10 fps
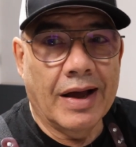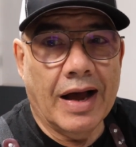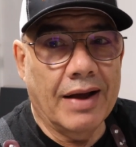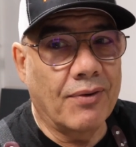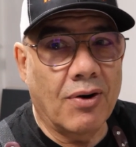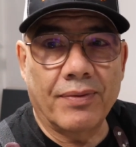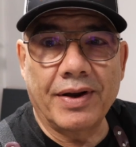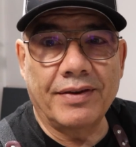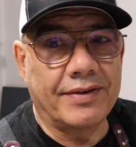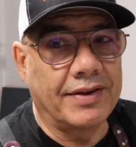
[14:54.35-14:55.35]
I've
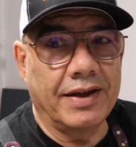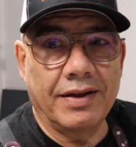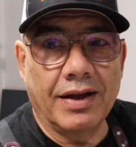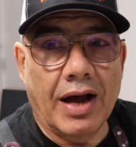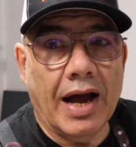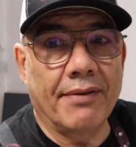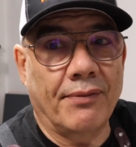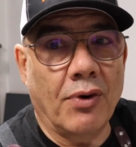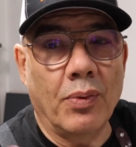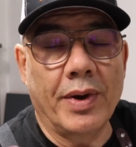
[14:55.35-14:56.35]
always did
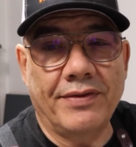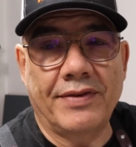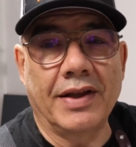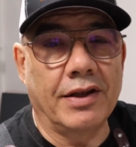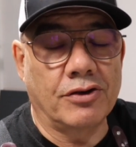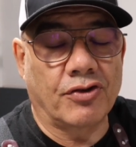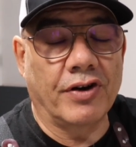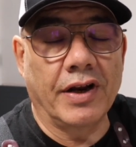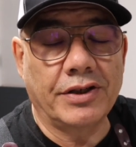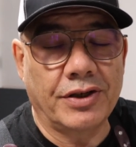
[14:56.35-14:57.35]
the
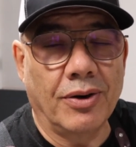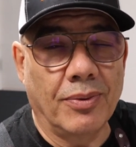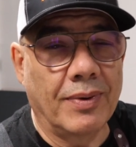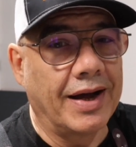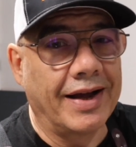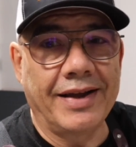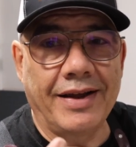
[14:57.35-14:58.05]
traditional way.